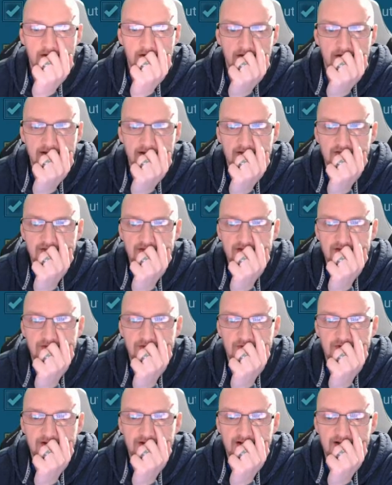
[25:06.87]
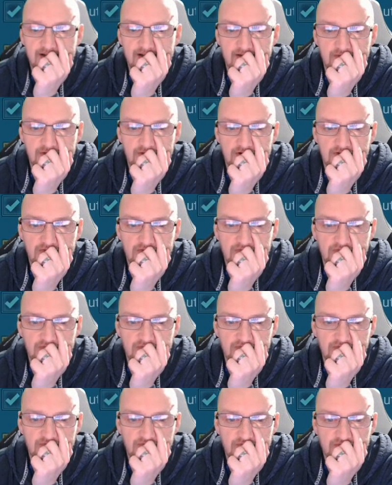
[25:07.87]
Let's now clear off
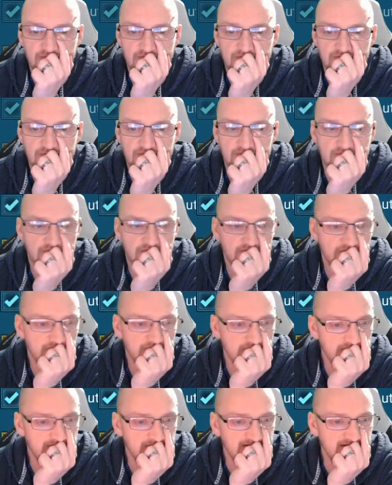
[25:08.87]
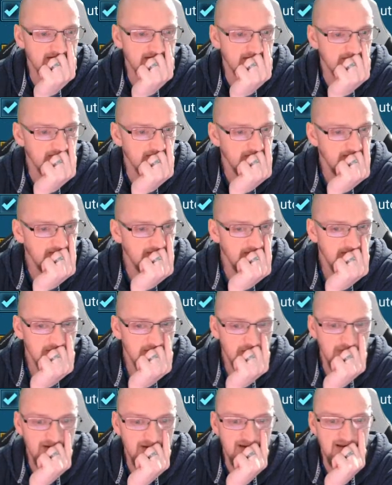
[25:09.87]
that.
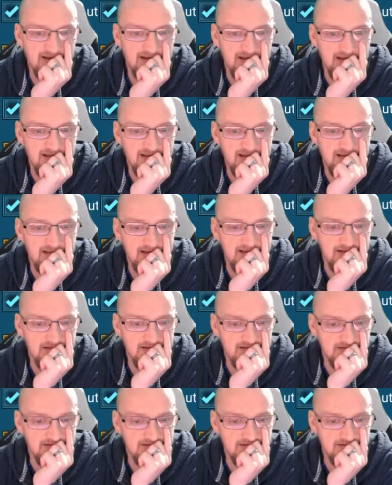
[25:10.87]
we